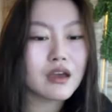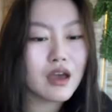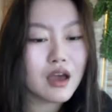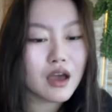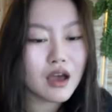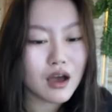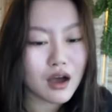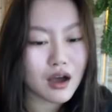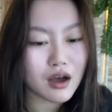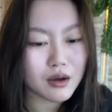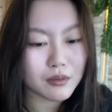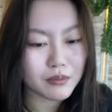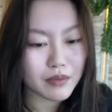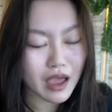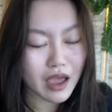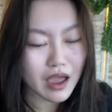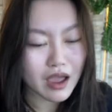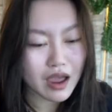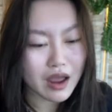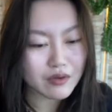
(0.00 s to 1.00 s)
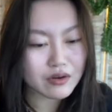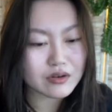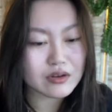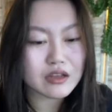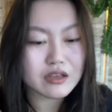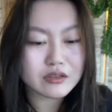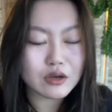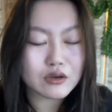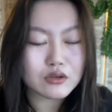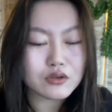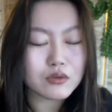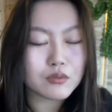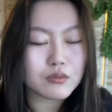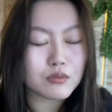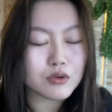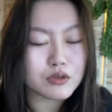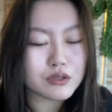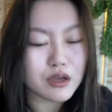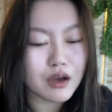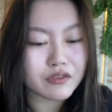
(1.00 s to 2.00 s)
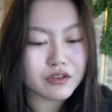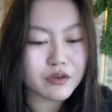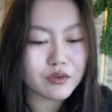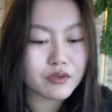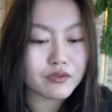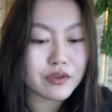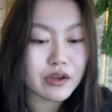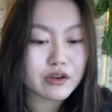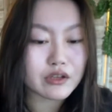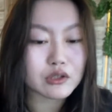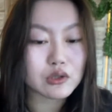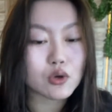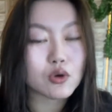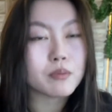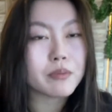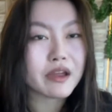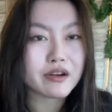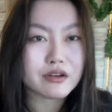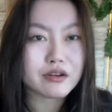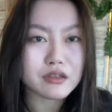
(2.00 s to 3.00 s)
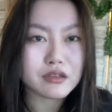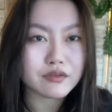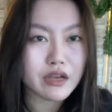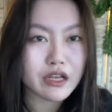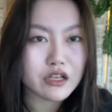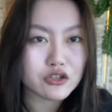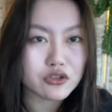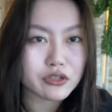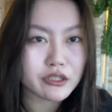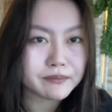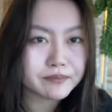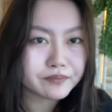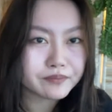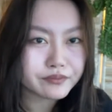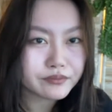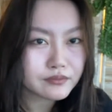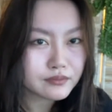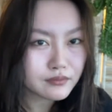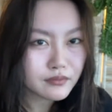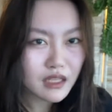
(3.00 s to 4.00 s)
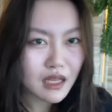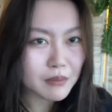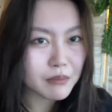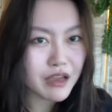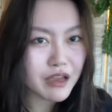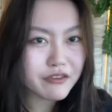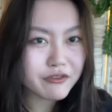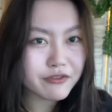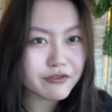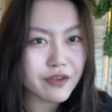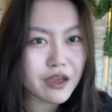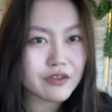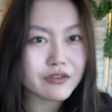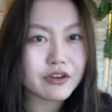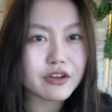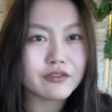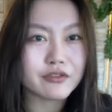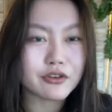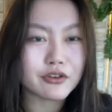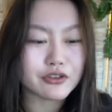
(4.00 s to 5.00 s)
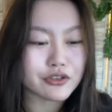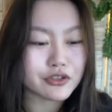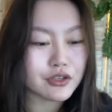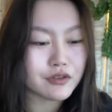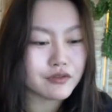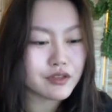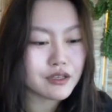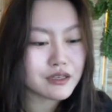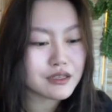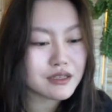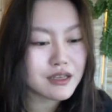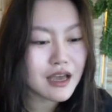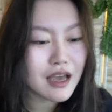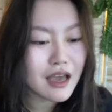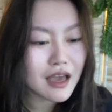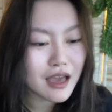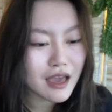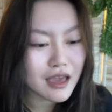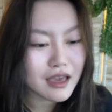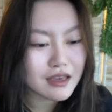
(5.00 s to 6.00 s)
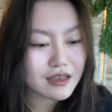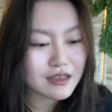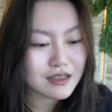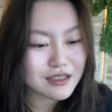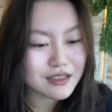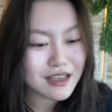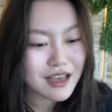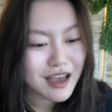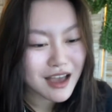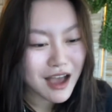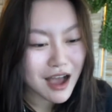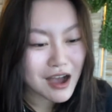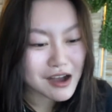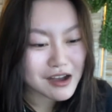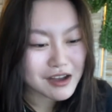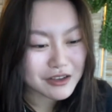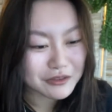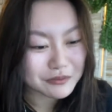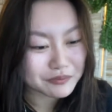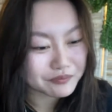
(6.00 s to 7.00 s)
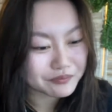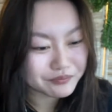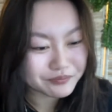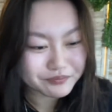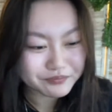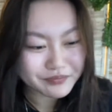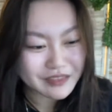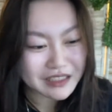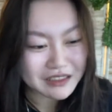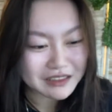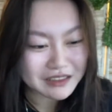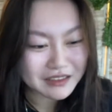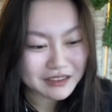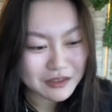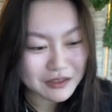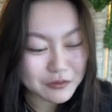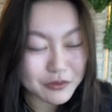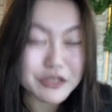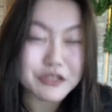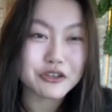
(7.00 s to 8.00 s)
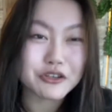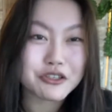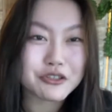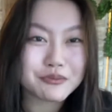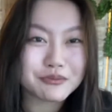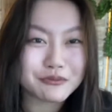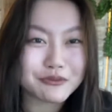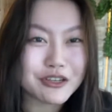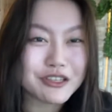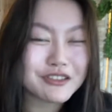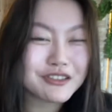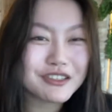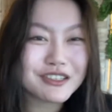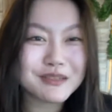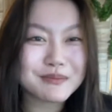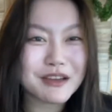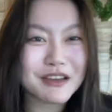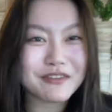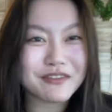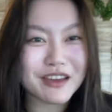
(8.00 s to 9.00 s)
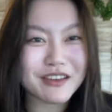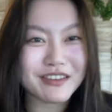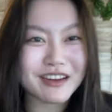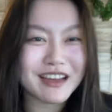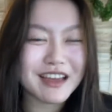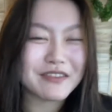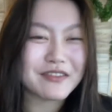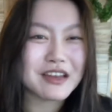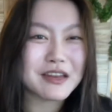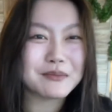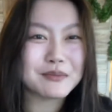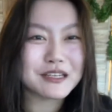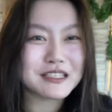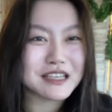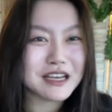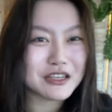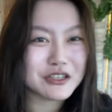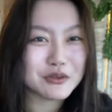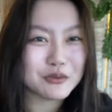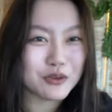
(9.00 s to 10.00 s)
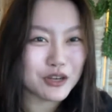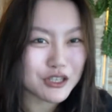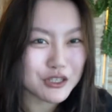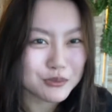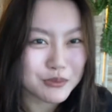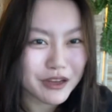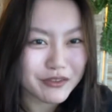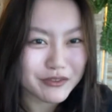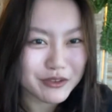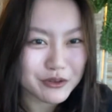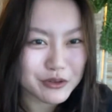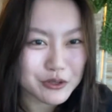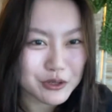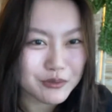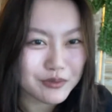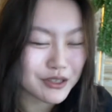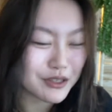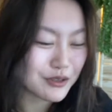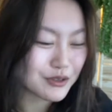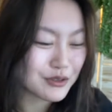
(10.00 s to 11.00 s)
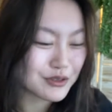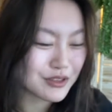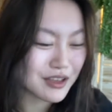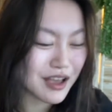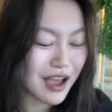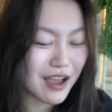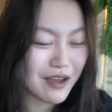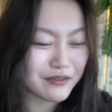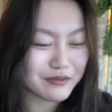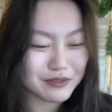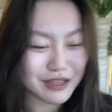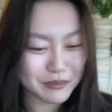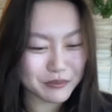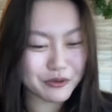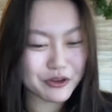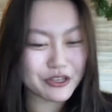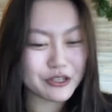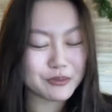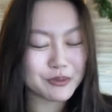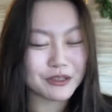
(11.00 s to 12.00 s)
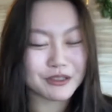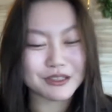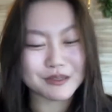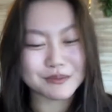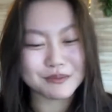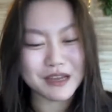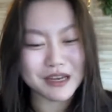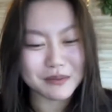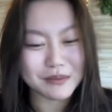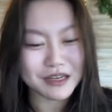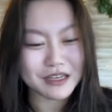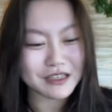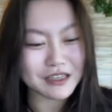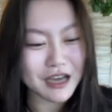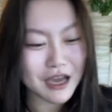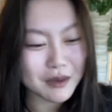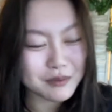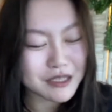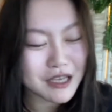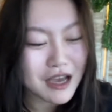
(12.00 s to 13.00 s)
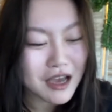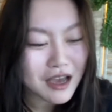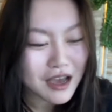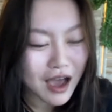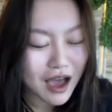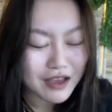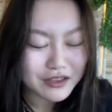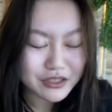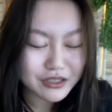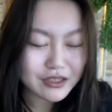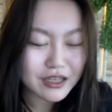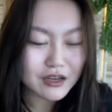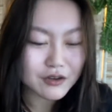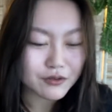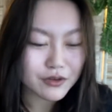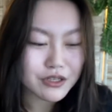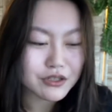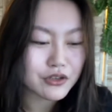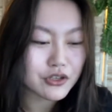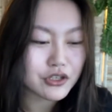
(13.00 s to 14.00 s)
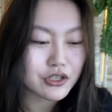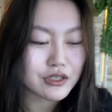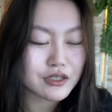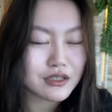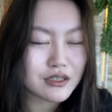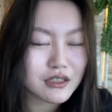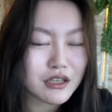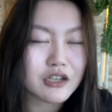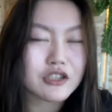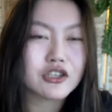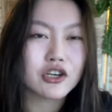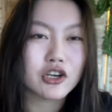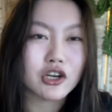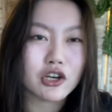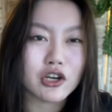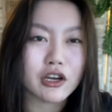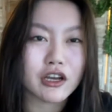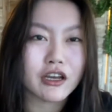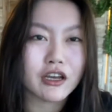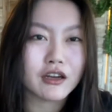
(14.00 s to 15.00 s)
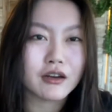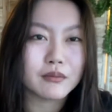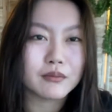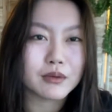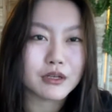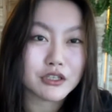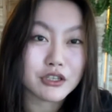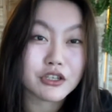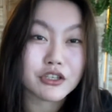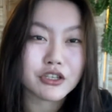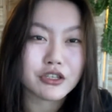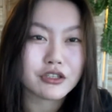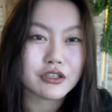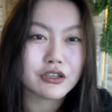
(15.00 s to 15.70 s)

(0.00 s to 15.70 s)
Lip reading: And it's also most often with very low barriers of entry. My favorite version of this is research. Research is my favorite. If anybody's actually watched my YouTube videos, I've like preached about this many times. I just think research is such a great position